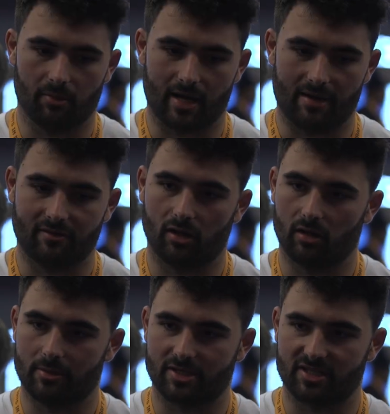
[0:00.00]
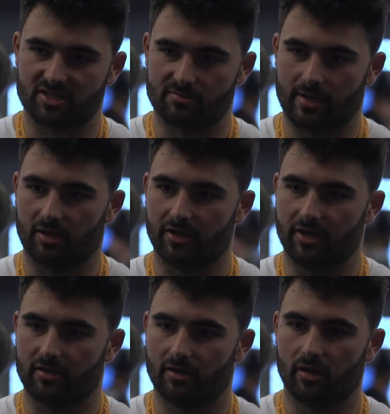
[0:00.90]
and I have no limitations
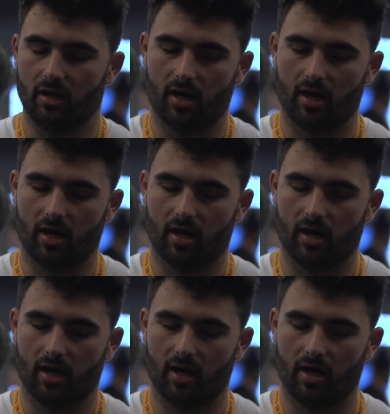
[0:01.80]
mentally either.